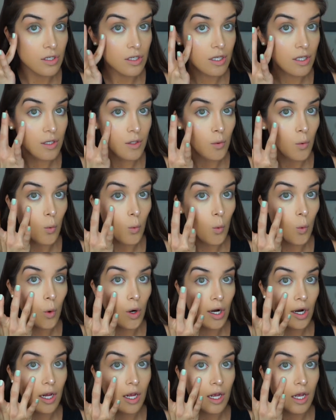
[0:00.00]
that you
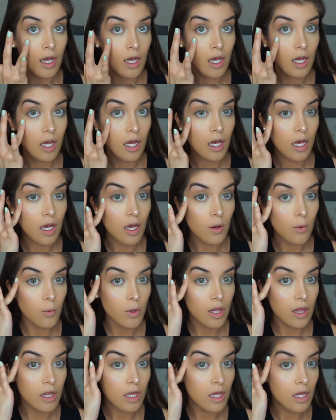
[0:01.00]
work
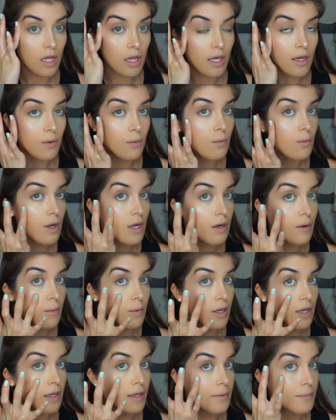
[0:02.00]
with it like right
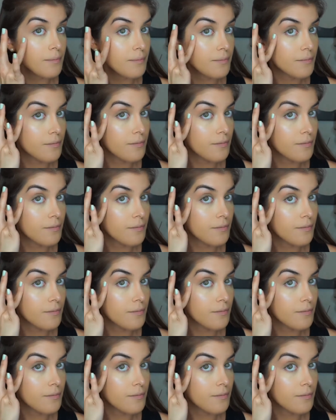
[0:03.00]
away.